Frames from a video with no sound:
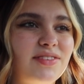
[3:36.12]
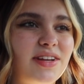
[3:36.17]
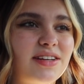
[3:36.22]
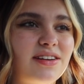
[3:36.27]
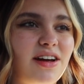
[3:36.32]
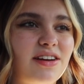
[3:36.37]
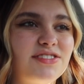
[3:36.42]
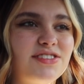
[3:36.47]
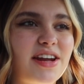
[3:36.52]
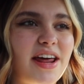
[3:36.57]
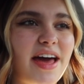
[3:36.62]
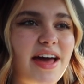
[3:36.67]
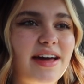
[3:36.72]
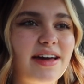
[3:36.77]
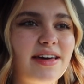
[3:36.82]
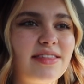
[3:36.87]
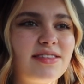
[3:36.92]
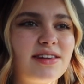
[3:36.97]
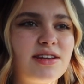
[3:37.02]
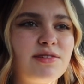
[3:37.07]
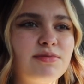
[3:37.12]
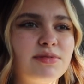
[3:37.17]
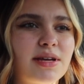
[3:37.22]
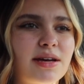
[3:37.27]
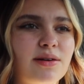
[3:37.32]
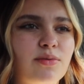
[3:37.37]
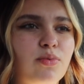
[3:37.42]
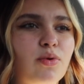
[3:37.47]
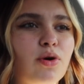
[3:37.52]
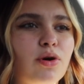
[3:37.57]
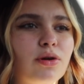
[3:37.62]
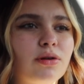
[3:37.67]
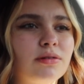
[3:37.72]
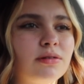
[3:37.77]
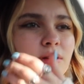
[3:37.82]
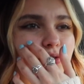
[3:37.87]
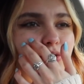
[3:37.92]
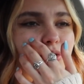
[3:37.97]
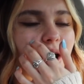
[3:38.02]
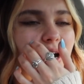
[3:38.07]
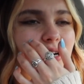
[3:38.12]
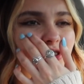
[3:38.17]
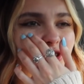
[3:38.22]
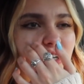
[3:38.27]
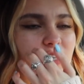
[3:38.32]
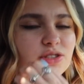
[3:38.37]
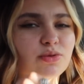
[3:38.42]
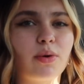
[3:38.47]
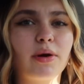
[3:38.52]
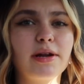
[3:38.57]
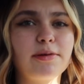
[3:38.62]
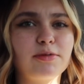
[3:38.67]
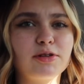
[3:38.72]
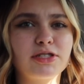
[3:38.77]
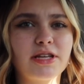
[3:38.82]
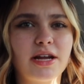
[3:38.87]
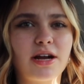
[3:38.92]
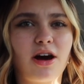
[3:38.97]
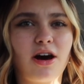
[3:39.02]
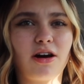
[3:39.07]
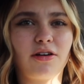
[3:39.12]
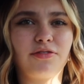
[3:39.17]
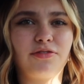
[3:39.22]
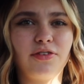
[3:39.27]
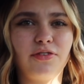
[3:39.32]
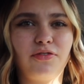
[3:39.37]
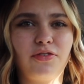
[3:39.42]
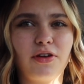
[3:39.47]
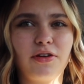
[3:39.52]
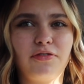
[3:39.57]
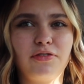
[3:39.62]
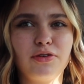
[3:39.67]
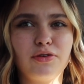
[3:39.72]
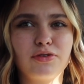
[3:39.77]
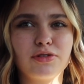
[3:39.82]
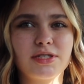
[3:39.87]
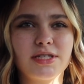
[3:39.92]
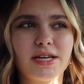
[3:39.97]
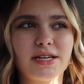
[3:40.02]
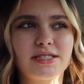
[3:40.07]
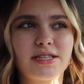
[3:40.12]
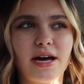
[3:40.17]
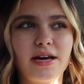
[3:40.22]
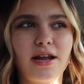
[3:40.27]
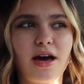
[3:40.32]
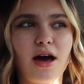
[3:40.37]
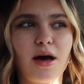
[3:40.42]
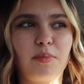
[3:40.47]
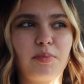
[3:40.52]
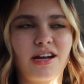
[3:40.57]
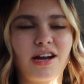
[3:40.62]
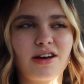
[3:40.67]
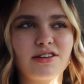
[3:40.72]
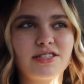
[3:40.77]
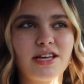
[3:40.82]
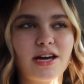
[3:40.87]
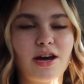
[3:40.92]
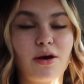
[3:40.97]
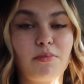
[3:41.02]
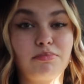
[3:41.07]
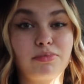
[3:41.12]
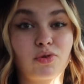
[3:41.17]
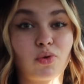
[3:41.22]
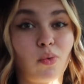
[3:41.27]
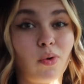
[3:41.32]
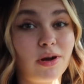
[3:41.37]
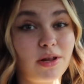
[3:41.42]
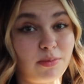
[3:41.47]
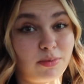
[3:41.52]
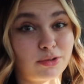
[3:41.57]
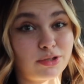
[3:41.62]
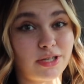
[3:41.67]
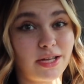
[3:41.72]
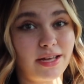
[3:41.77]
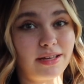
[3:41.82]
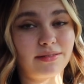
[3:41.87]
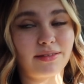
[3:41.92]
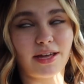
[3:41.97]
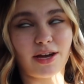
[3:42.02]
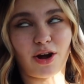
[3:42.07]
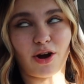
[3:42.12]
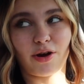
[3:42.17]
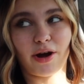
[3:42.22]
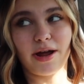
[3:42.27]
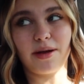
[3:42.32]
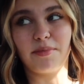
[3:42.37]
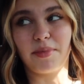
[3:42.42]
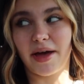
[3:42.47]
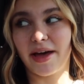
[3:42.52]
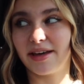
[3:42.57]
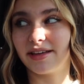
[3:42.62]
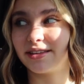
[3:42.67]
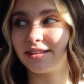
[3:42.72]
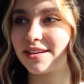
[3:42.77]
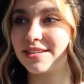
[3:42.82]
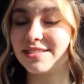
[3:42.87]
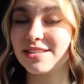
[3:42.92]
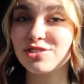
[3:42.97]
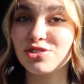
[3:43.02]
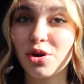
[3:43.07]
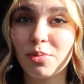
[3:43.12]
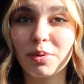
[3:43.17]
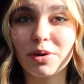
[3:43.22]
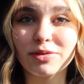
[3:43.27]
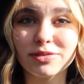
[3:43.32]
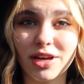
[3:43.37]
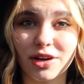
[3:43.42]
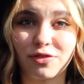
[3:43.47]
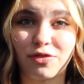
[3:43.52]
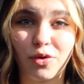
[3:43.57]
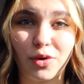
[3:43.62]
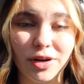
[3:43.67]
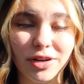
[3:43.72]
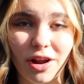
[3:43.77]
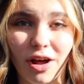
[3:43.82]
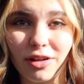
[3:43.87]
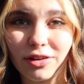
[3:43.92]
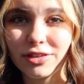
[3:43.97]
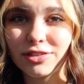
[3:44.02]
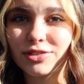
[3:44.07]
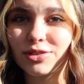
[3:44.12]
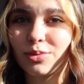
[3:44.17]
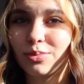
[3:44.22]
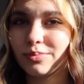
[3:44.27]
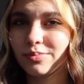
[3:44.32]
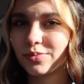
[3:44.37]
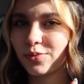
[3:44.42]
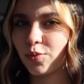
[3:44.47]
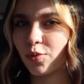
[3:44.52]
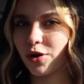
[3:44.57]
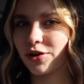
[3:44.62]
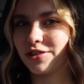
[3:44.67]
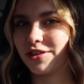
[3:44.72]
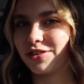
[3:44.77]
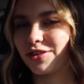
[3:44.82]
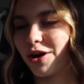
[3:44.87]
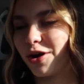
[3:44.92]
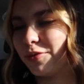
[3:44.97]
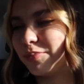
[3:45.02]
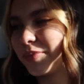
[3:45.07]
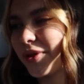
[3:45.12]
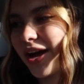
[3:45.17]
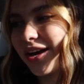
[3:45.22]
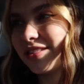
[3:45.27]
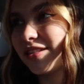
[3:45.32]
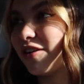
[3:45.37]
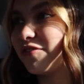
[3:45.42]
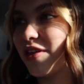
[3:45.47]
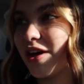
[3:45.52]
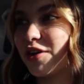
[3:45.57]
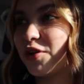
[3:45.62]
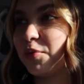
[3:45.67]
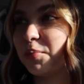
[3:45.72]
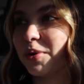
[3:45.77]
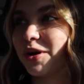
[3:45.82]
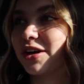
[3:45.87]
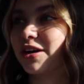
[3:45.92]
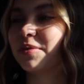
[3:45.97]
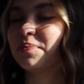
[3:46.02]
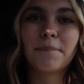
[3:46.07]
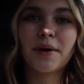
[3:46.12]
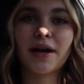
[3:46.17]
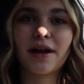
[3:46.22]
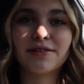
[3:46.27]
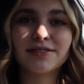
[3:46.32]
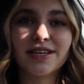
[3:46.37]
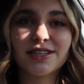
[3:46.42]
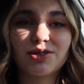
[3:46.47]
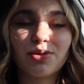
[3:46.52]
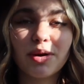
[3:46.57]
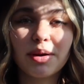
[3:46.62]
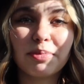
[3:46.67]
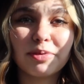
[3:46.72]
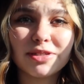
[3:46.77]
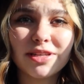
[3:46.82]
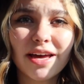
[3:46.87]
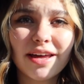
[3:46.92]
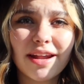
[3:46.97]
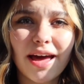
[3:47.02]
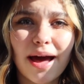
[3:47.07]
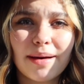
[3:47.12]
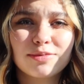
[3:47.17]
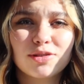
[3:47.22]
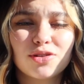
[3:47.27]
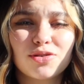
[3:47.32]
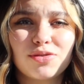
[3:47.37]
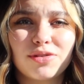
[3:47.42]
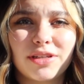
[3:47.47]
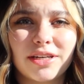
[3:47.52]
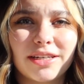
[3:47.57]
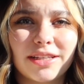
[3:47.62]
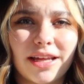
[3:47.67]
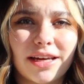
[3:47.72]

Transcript: Like, not today. And then he was like, well, you can actually get 20% off if you just like sign up. And I was like, 20%? Like, all right, bet. Because this notebook was like $40. Worth it though. I love that notebook. But I was like, 20%? Absolutely.